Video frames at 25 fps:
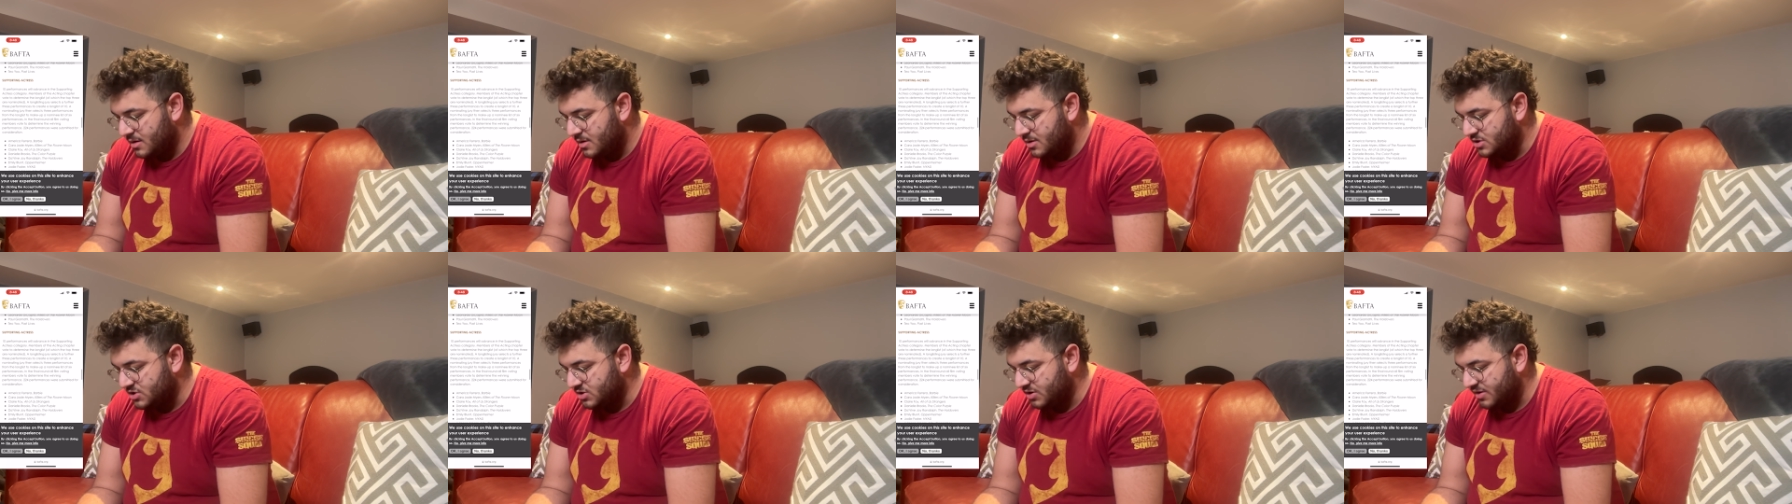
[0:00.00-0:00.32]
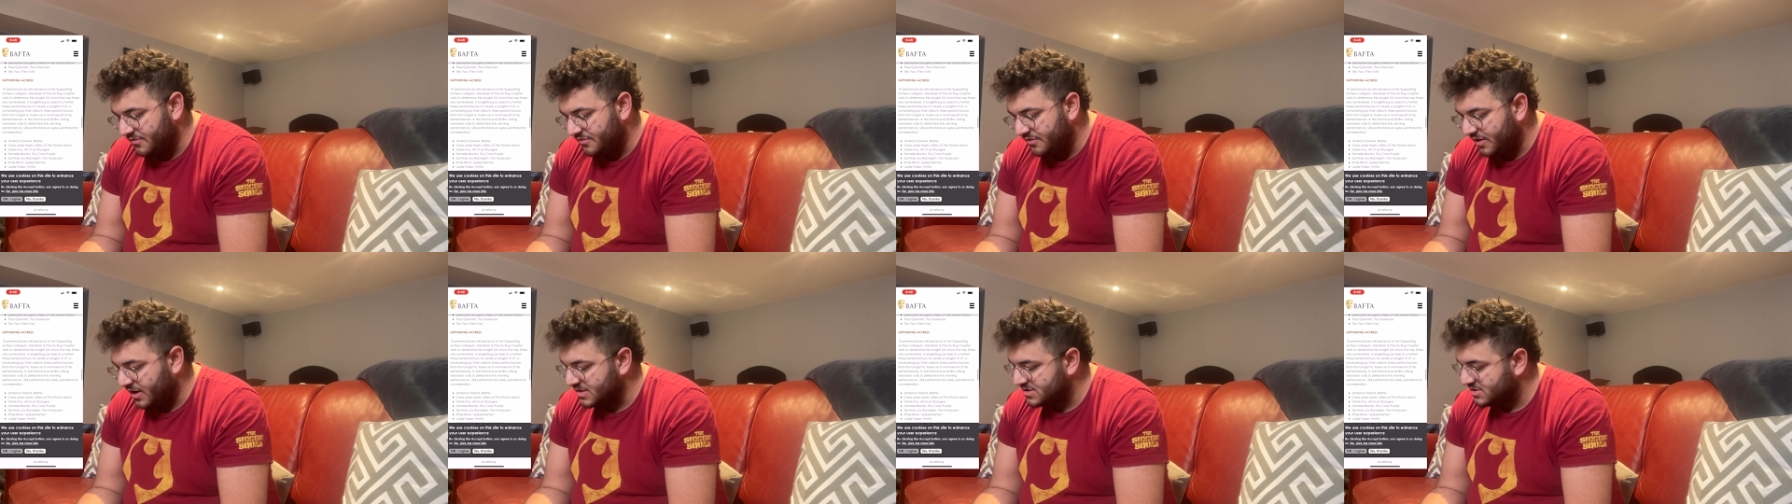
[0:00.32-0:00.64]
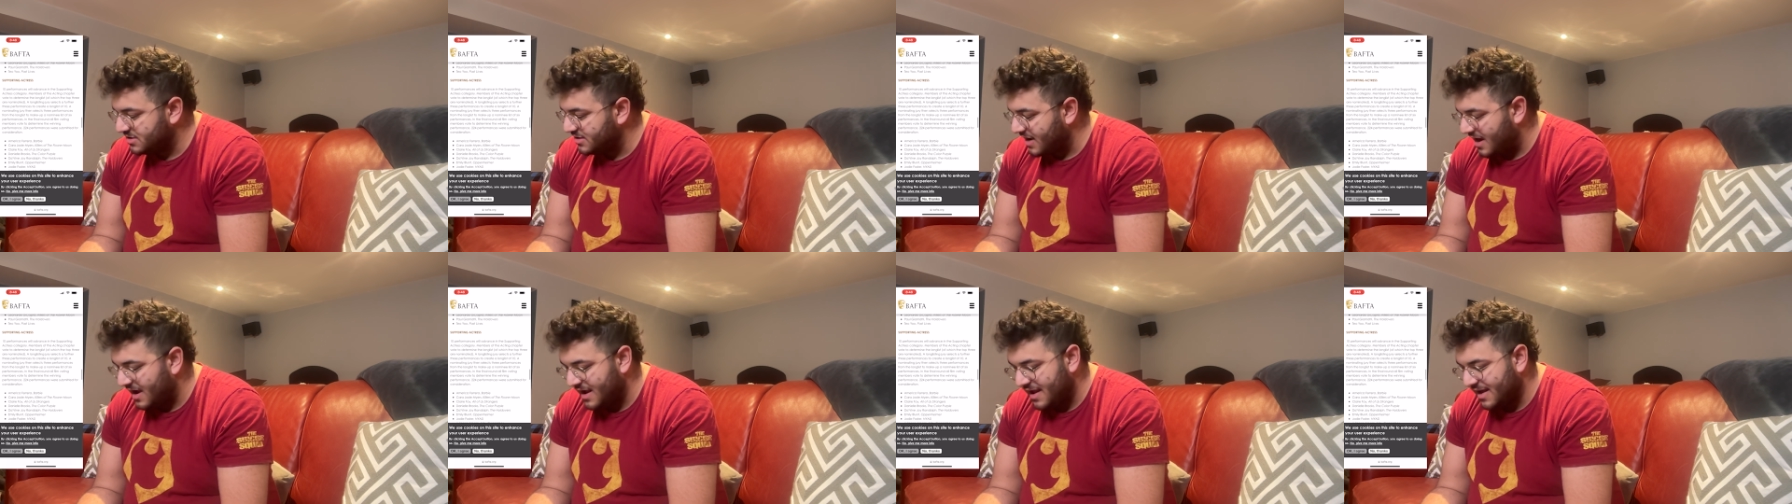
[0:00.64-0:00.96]
Jodie Foster
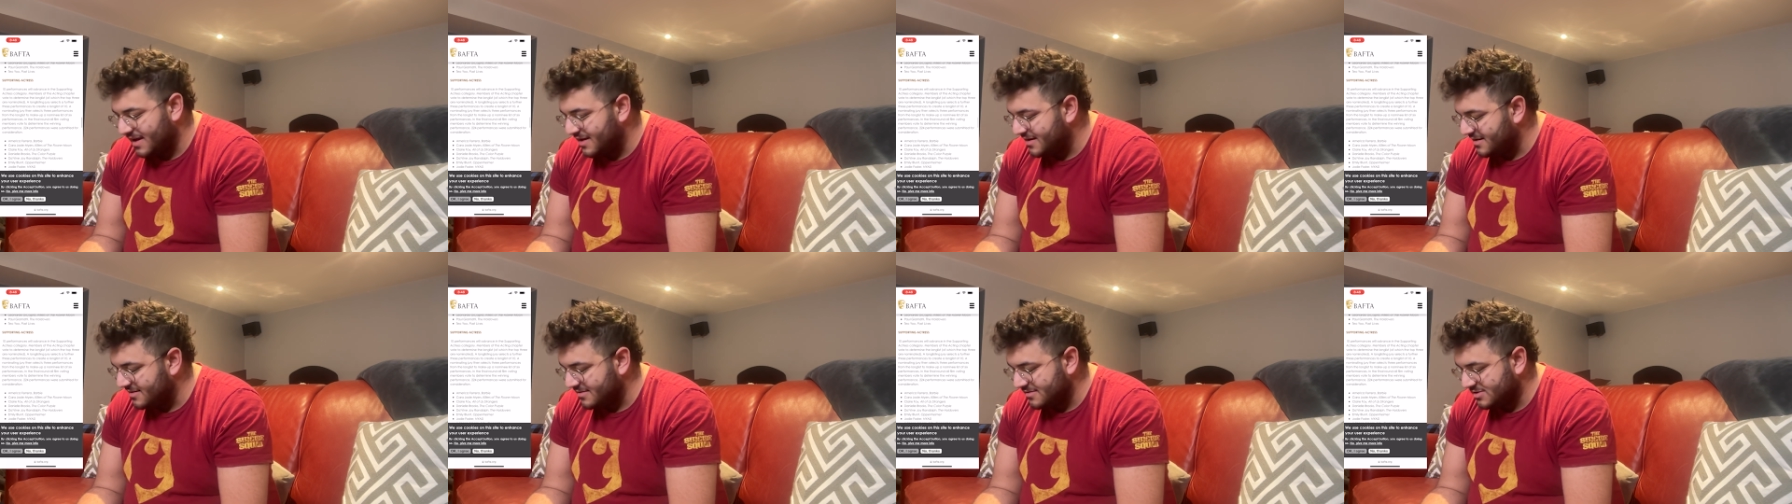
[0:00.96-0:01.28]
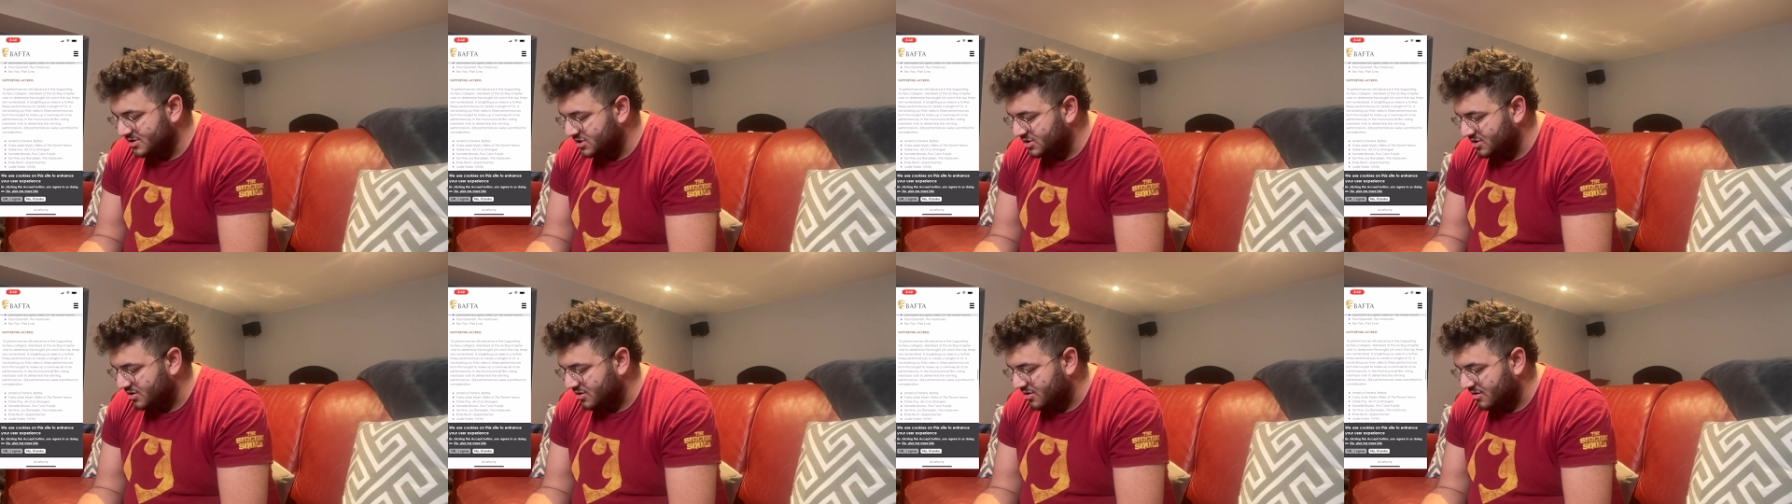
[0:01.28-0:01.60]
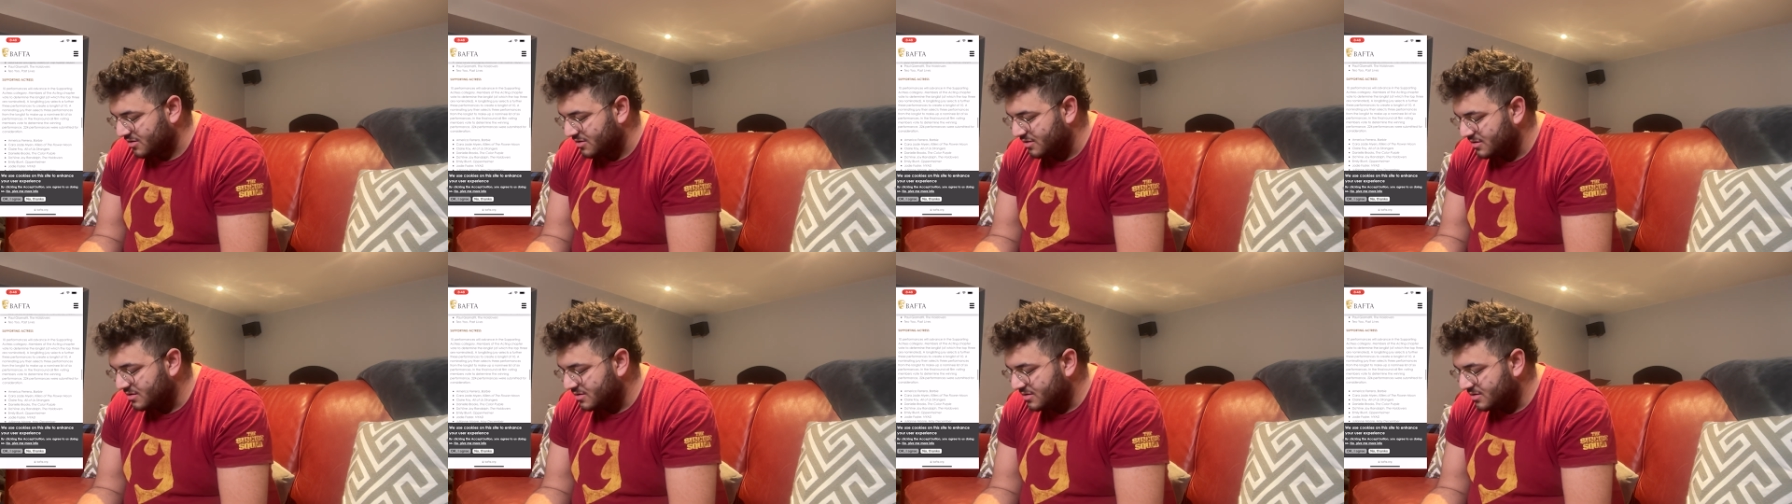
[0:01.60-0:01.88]
Nyad, sure.